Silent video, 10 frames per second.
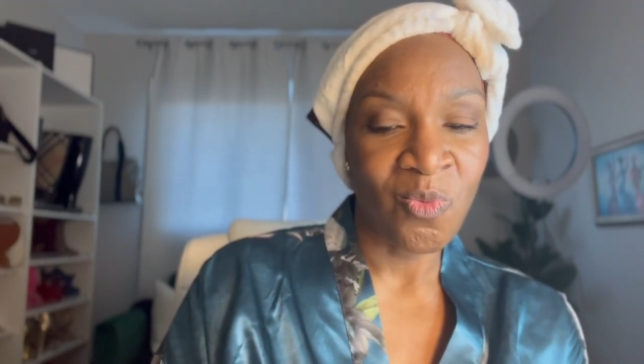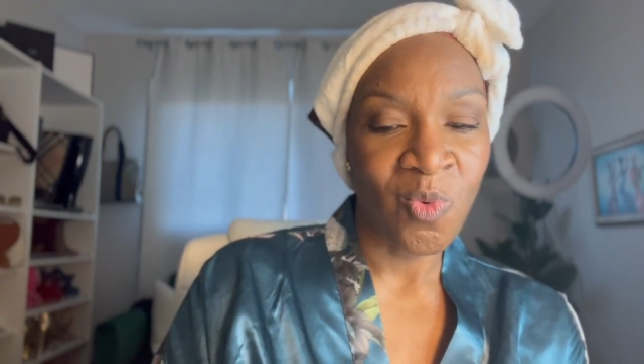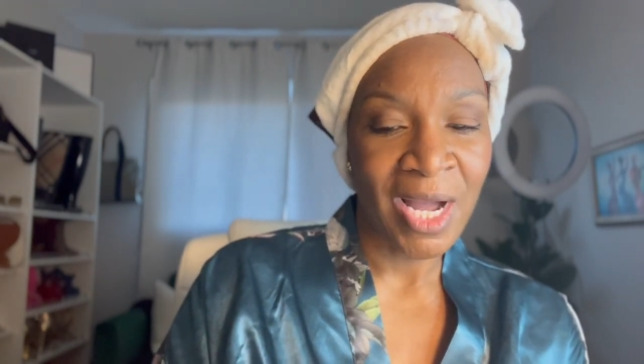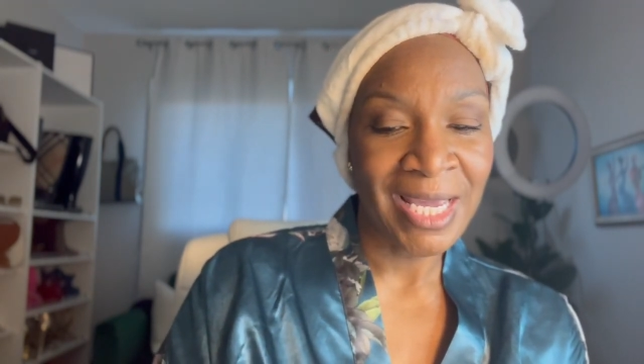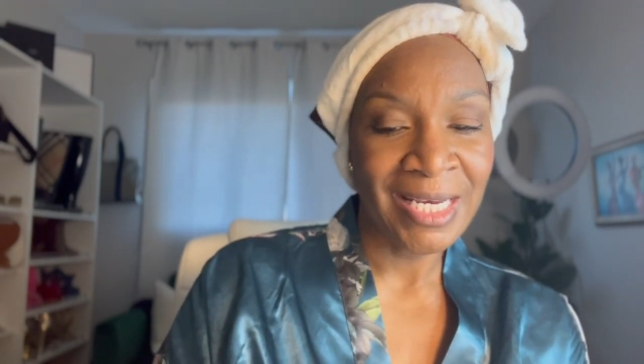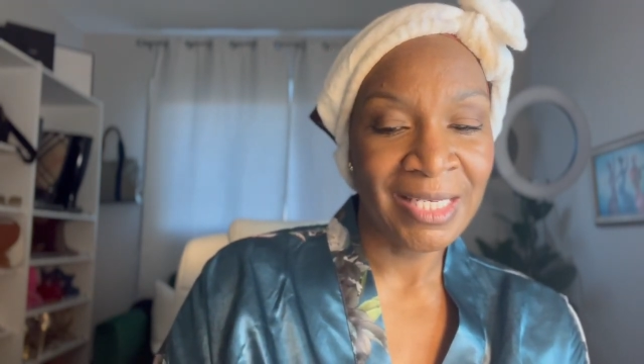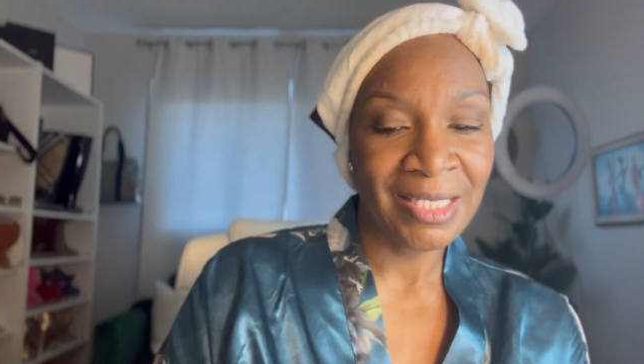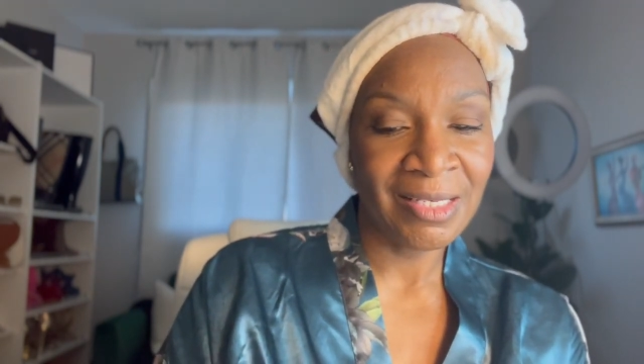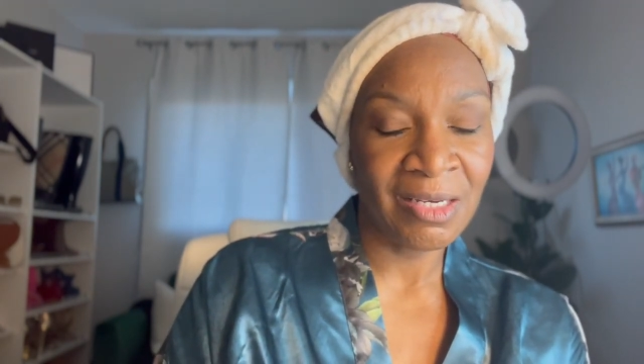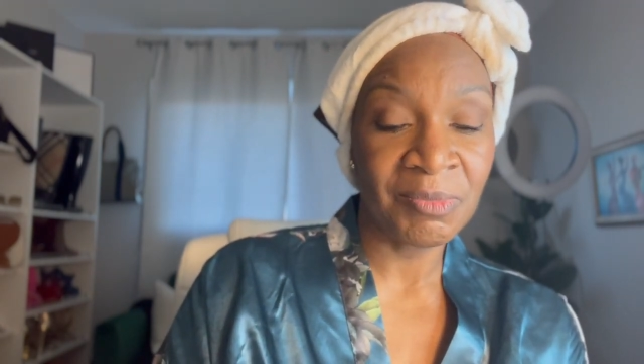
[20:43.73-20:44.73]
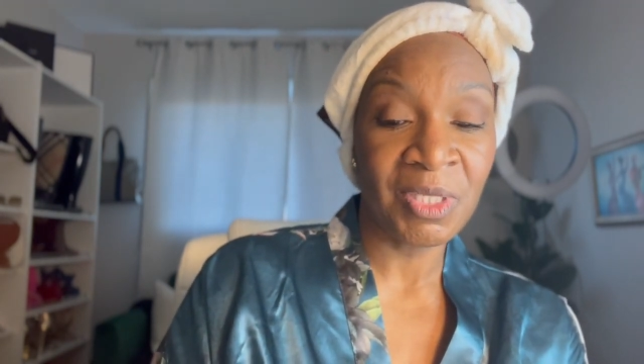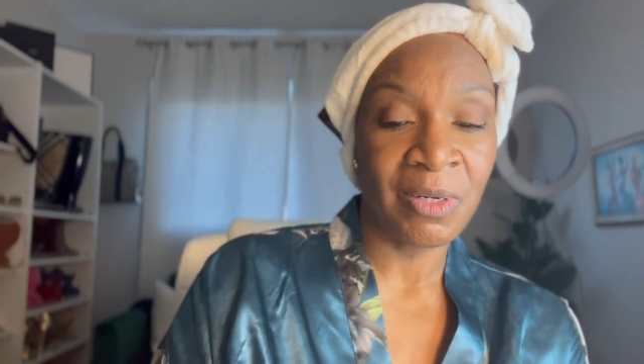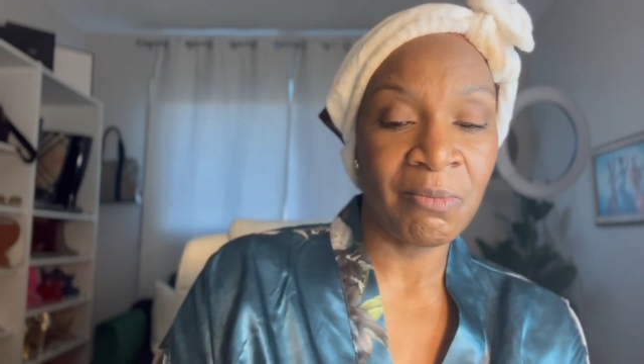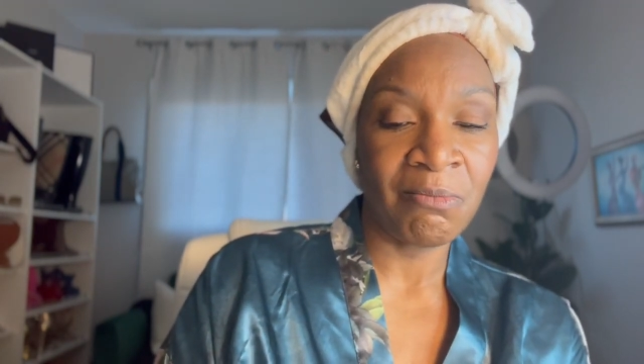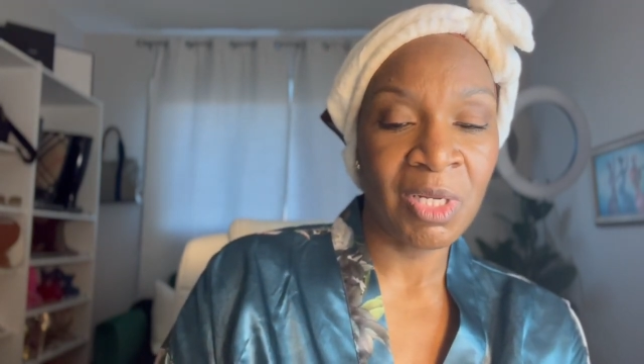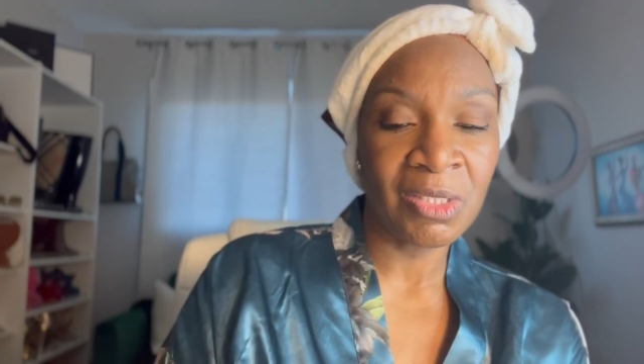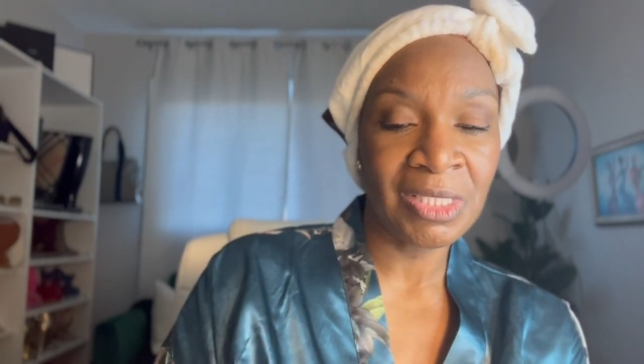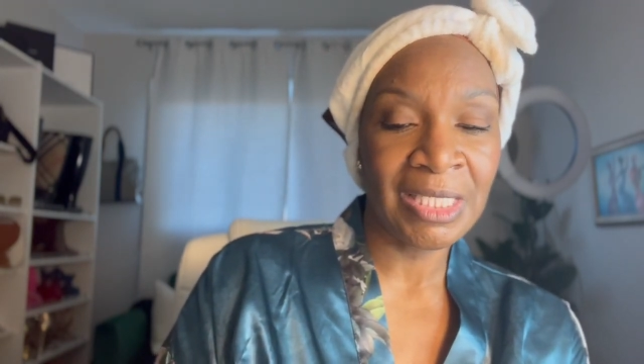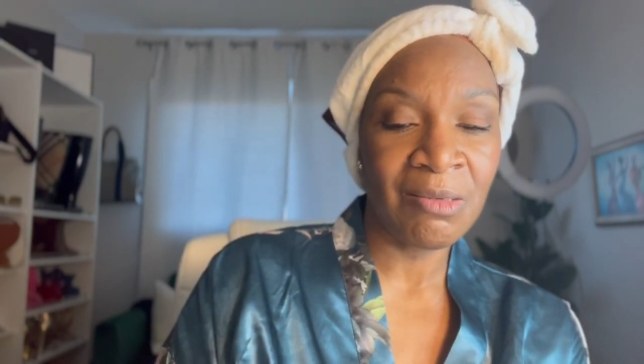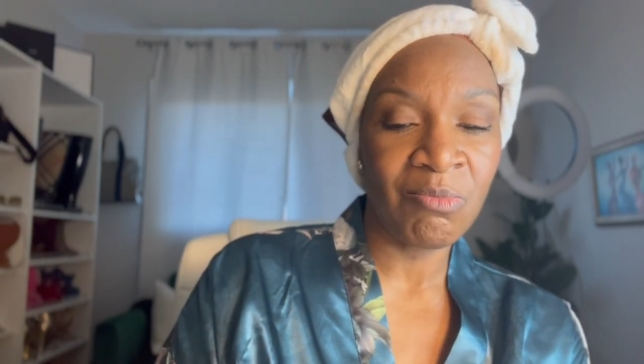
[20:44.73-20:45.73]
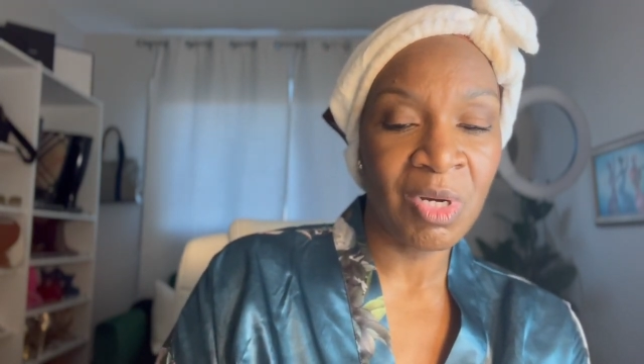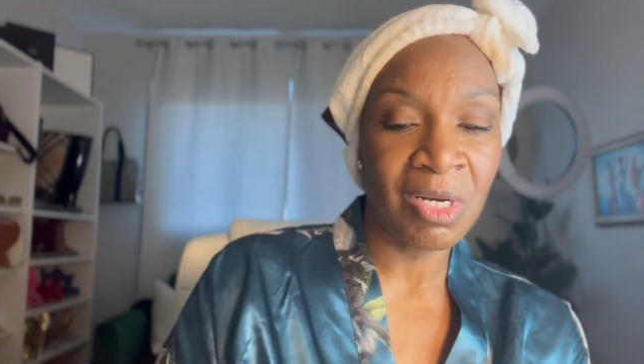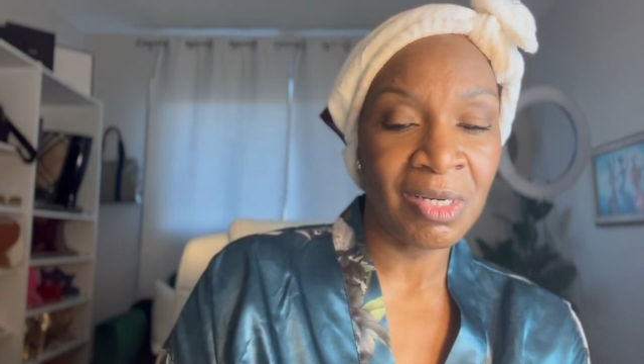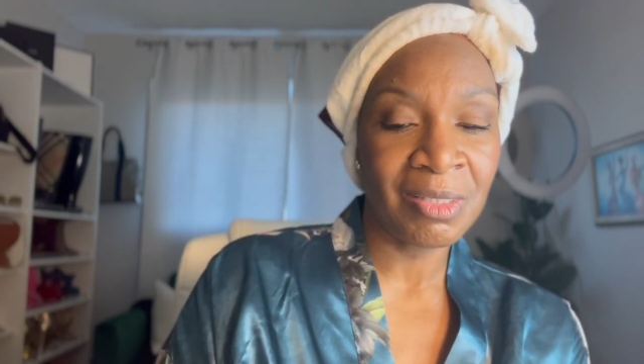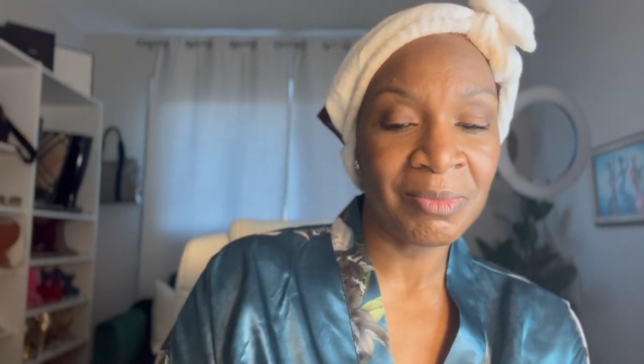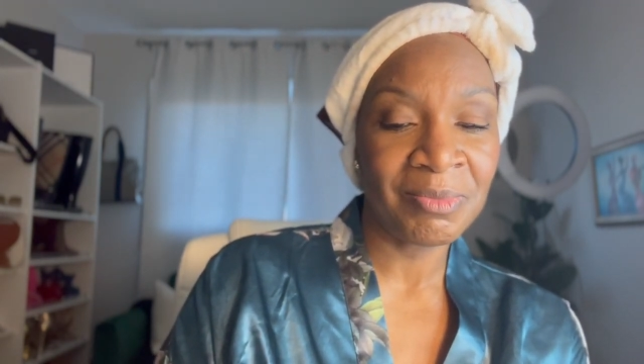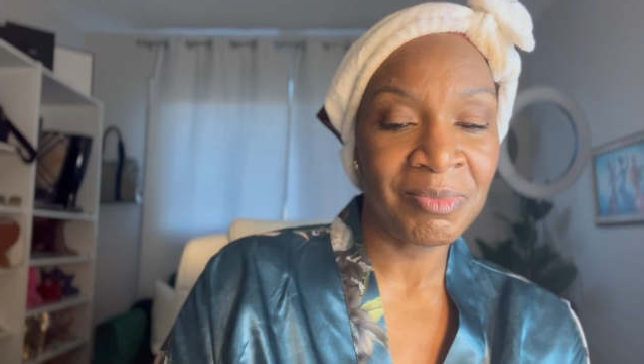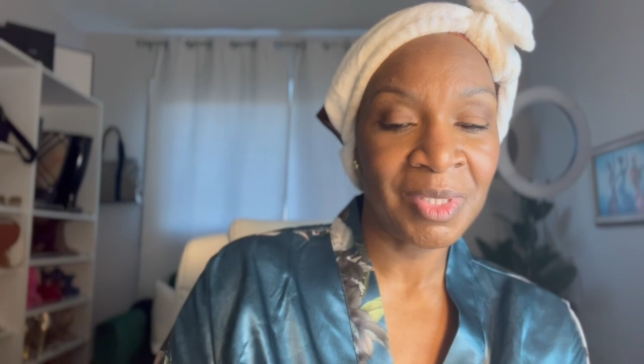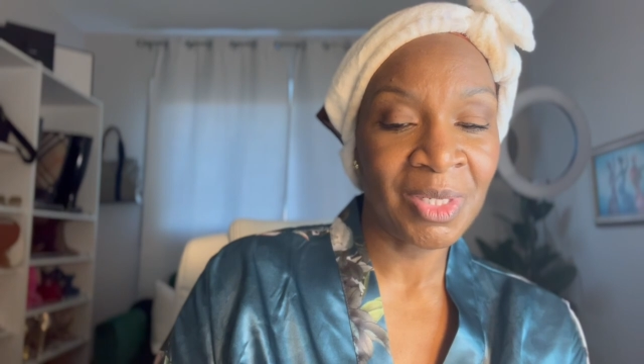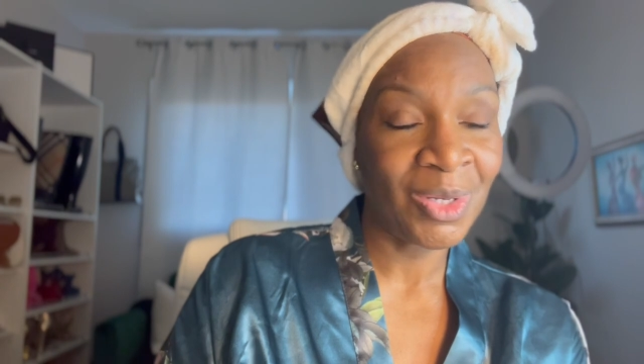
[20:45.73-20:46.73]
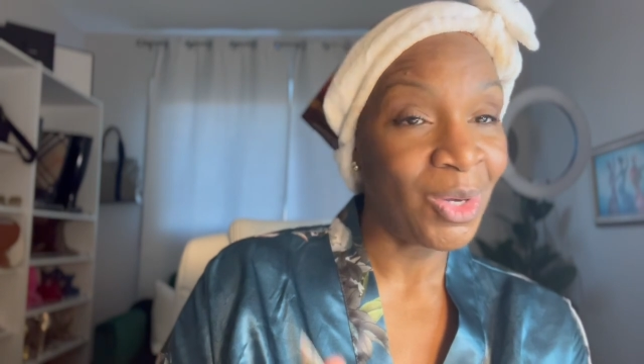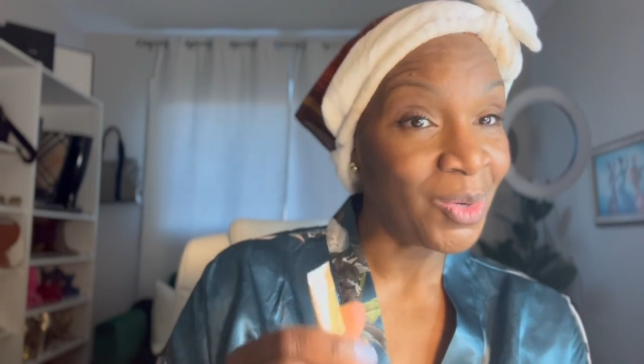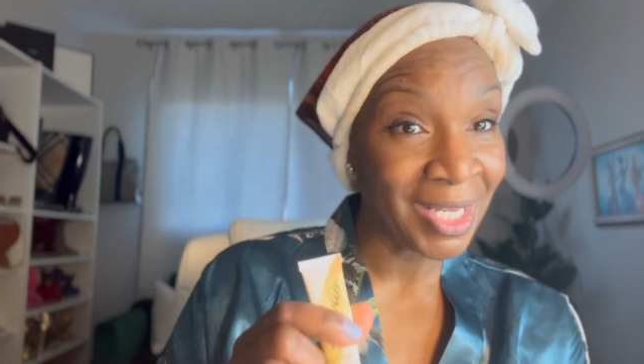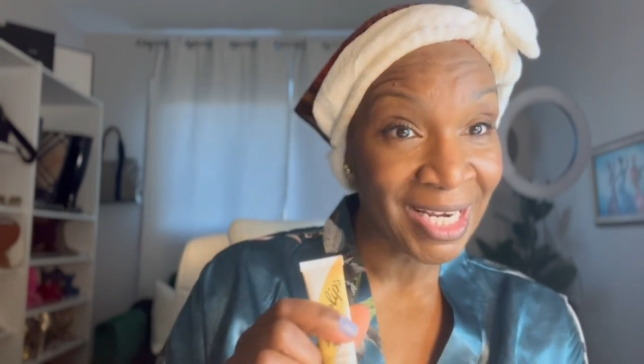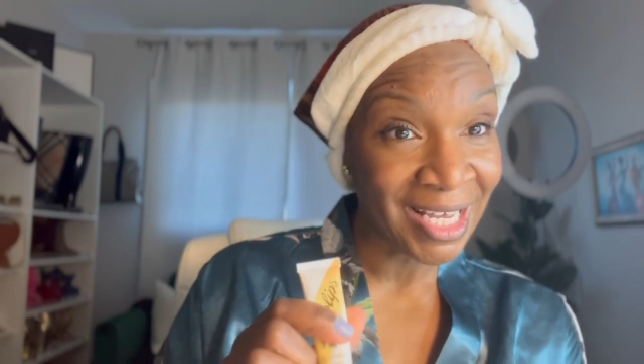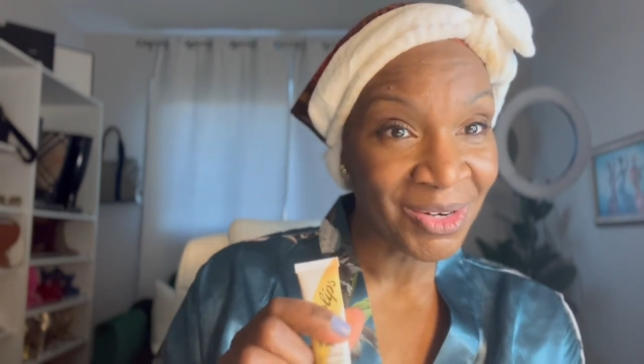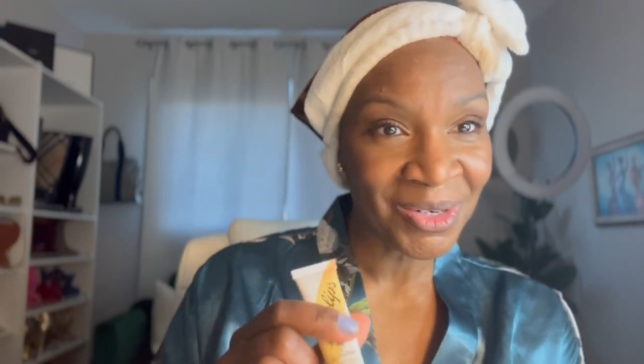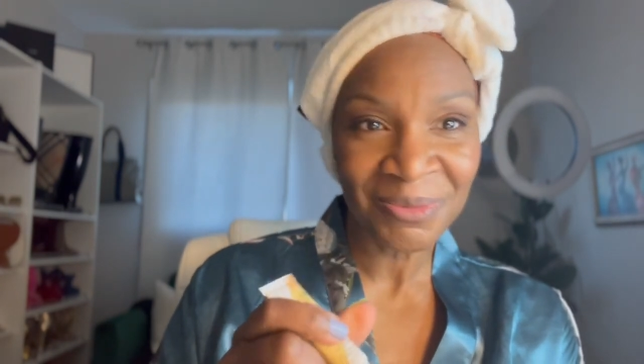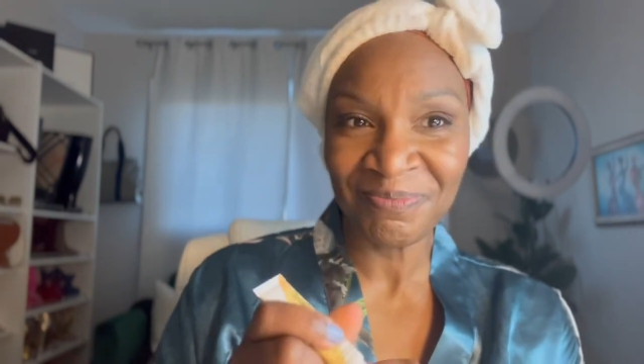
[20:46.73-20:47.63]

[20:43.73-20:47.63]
white, I'm sorry, multi-balm coconutter